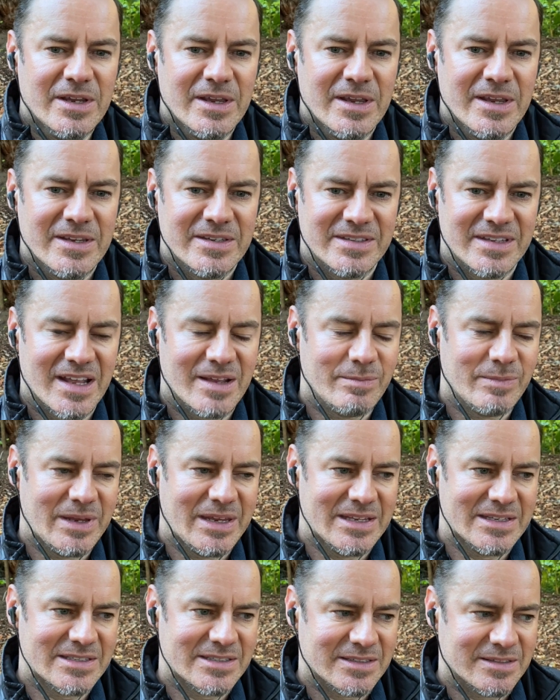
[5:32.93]
So that
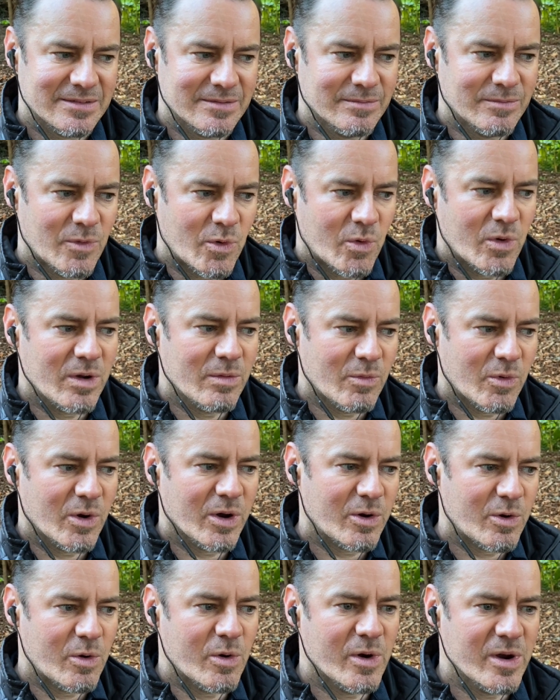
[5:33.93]
means more and more
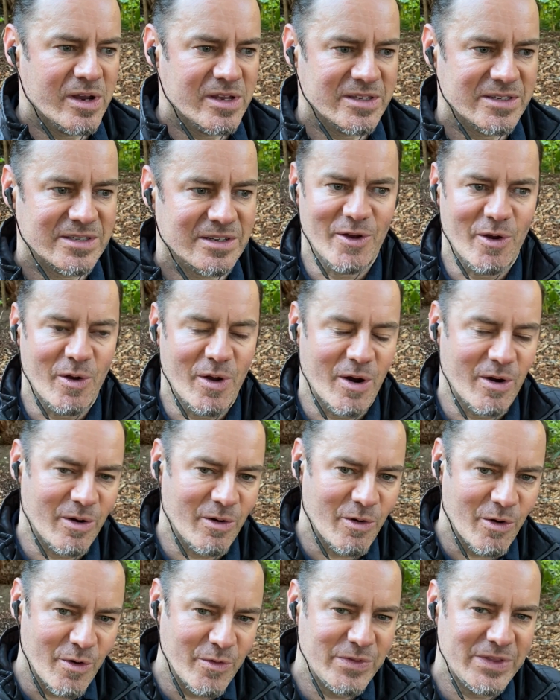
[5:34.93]
coins are
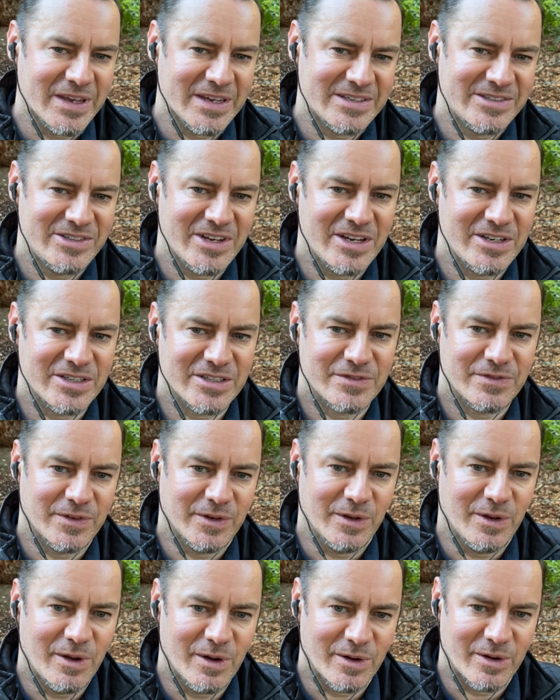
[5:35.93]
off the exchanges for
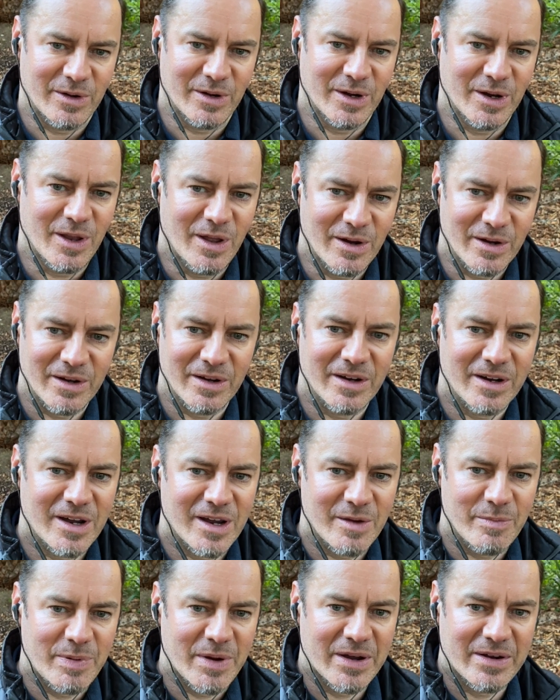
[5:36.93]
longer and longer
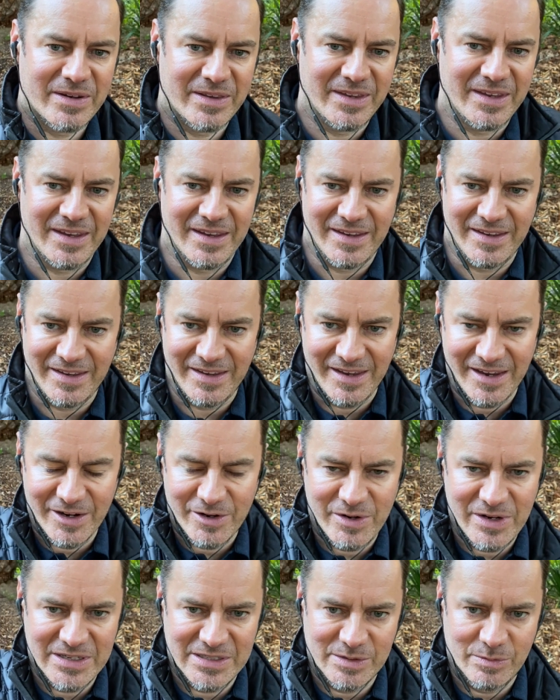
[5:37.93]
compared to the
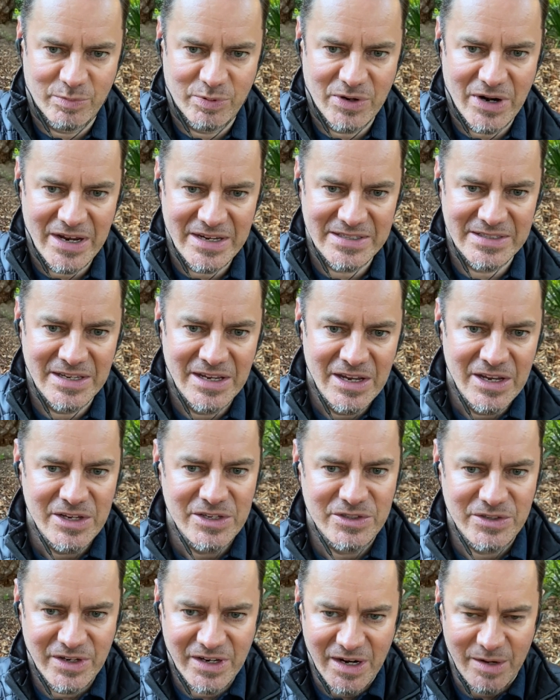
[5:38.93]
increase in price.
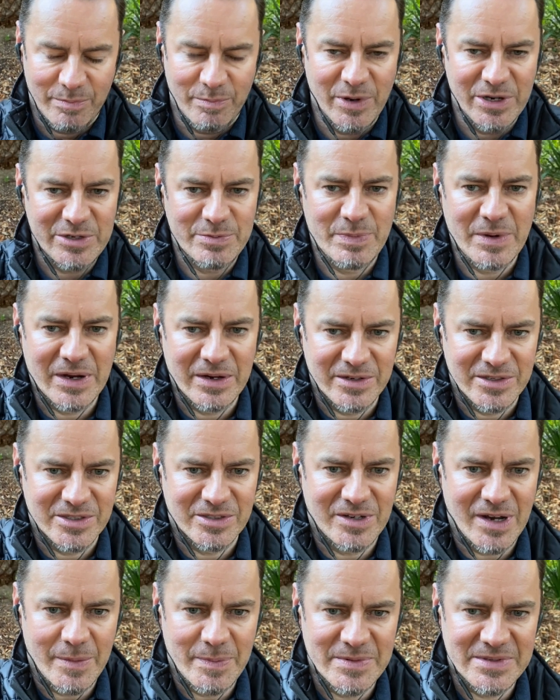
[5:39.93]
So you got a much bigger
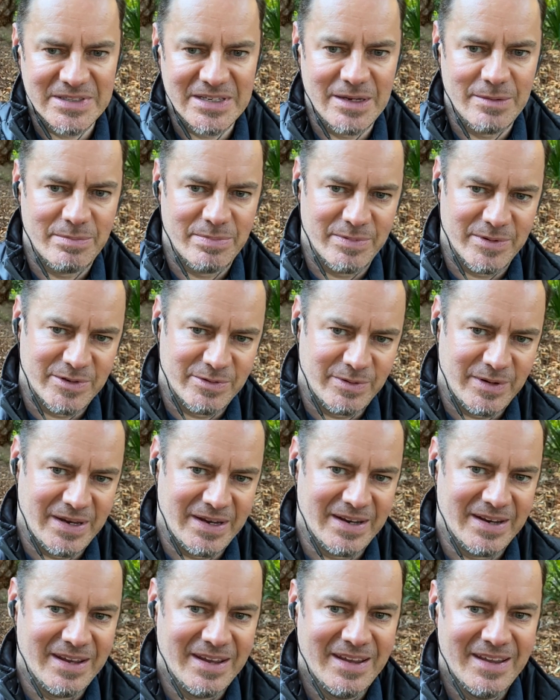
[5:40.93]
discrepancy
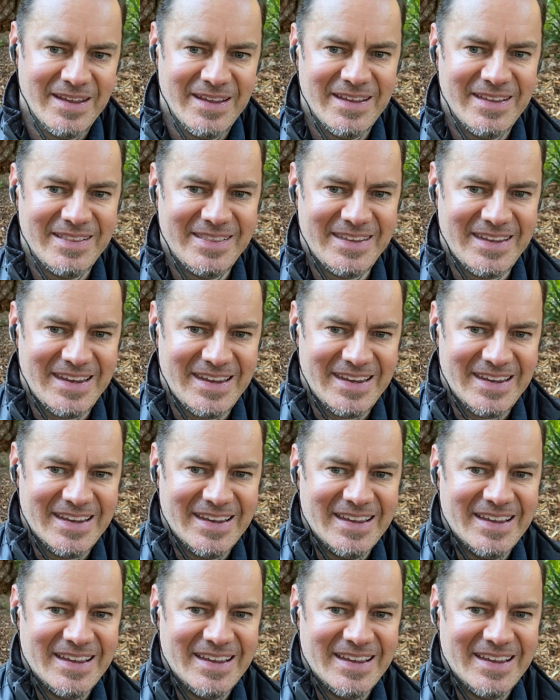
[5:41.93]
between the